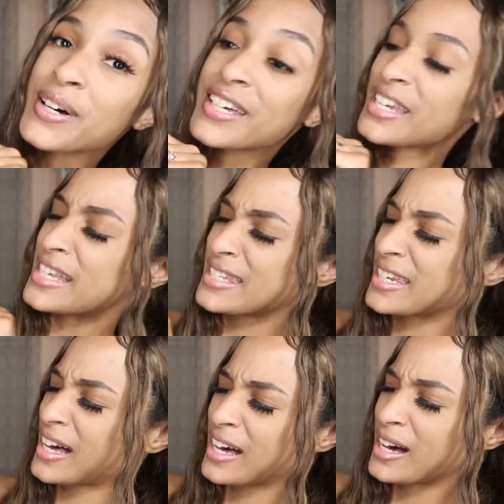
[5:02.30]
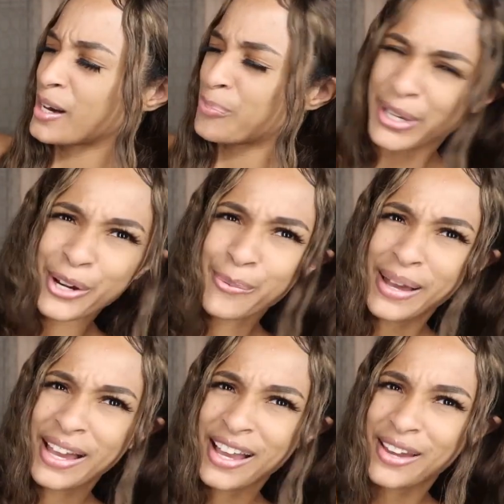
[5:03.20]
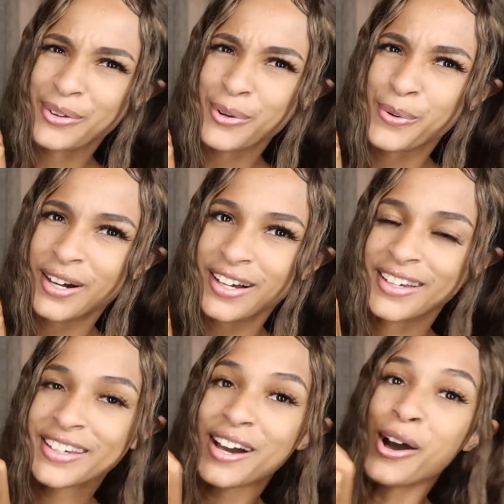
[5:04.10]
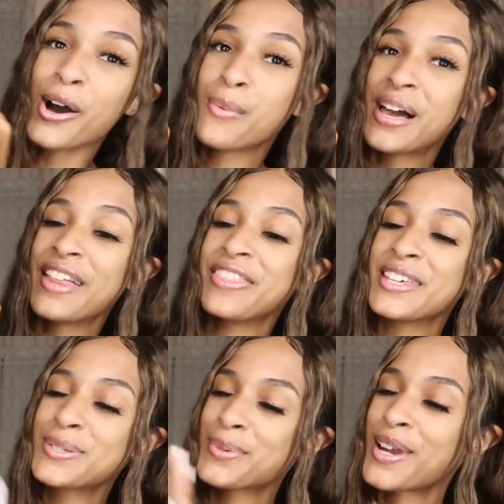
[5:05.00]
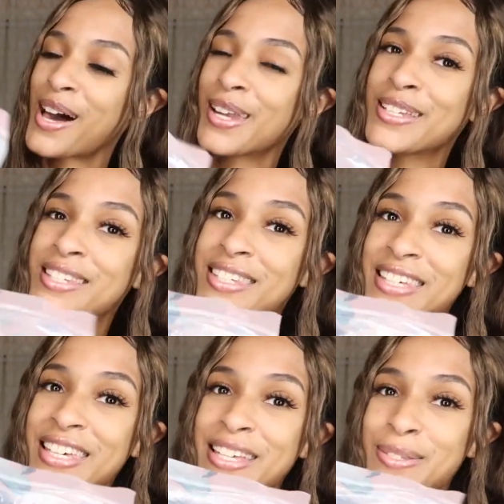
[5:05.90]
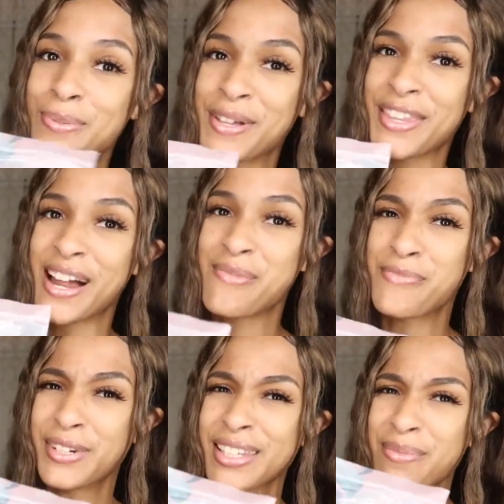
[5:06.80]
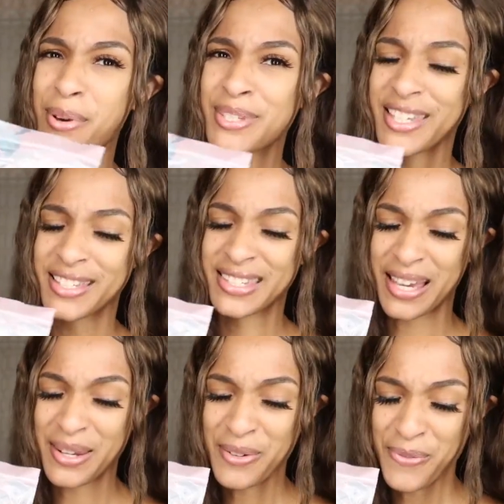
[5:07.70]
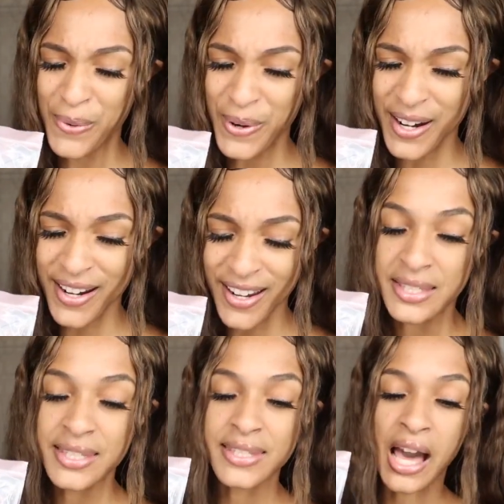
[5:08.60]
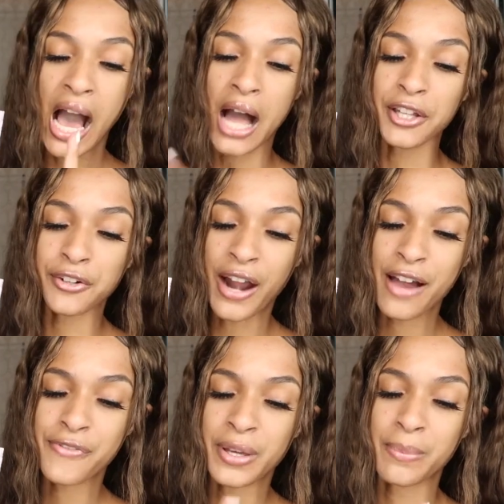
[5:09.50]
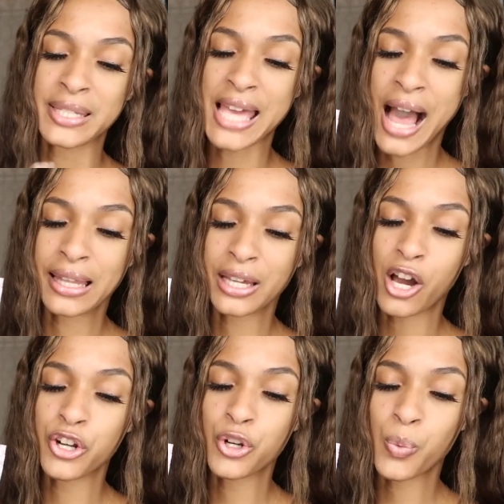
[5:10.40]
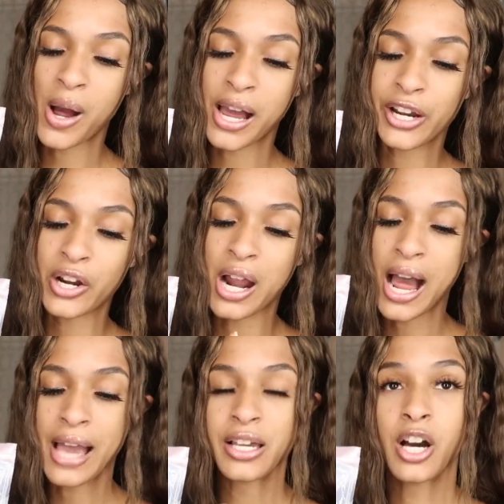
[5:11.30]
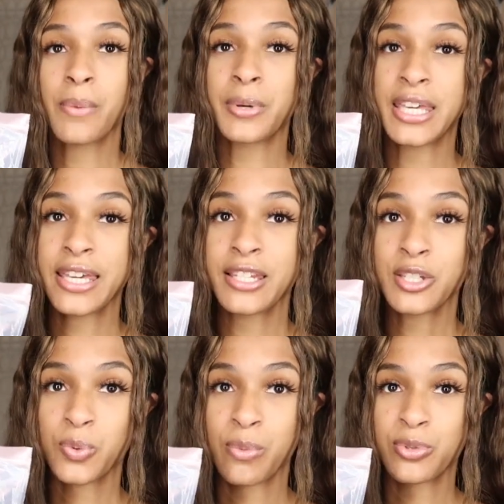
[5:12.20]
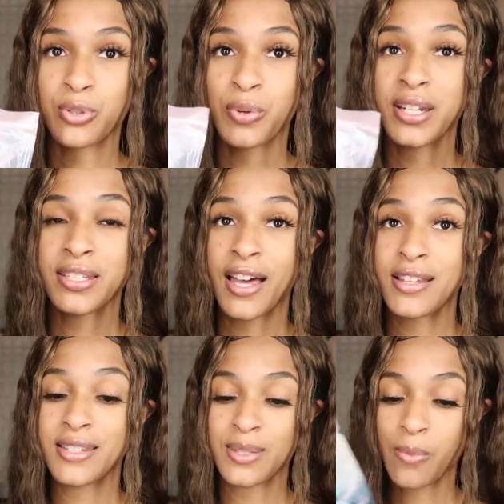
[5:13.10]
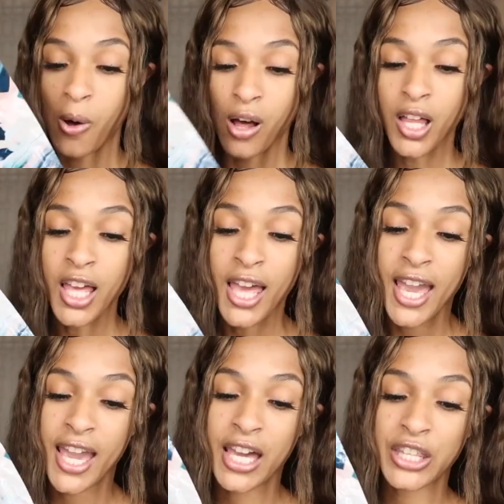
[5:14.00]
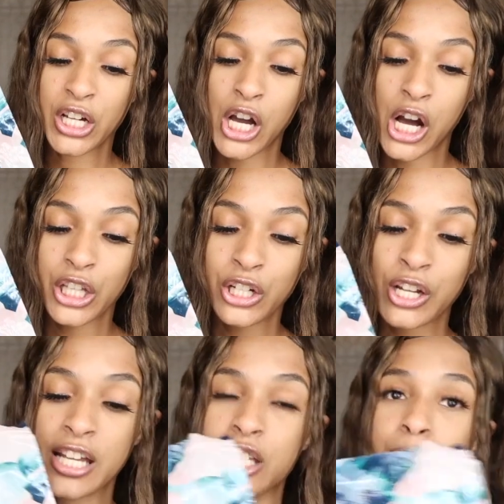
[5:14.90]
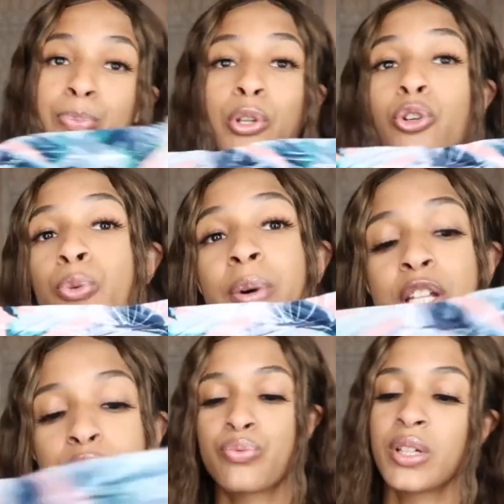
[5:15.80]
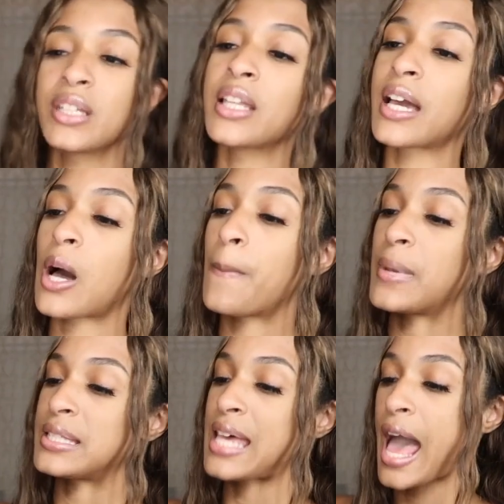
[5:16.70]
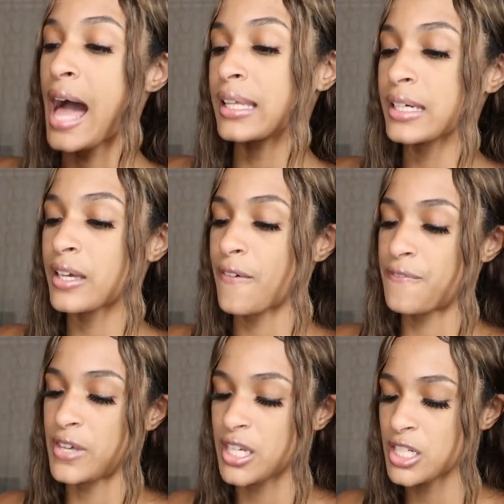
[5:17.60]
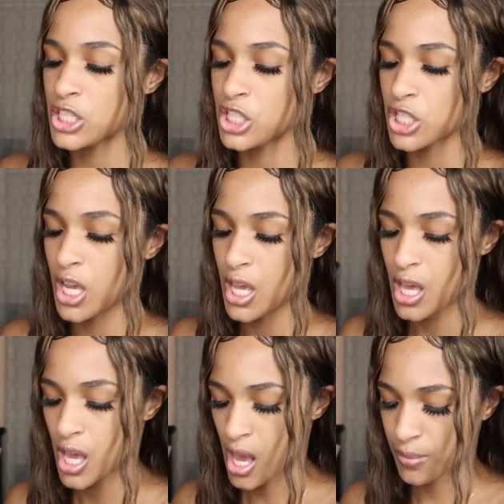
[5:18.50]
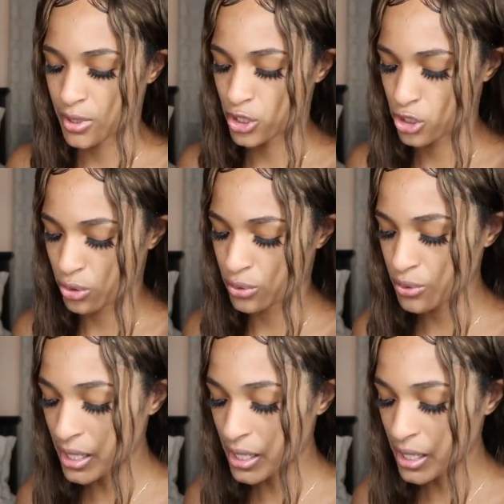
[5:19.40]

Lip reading: one is in a bigger bag, I don't know why. And this one honestly is the one that I'm really most excited for. This is the holographic metallic underwire high cut bikini swimsuit in a size small, and the color is blue, but really like a metallic finish. I'm gonna show you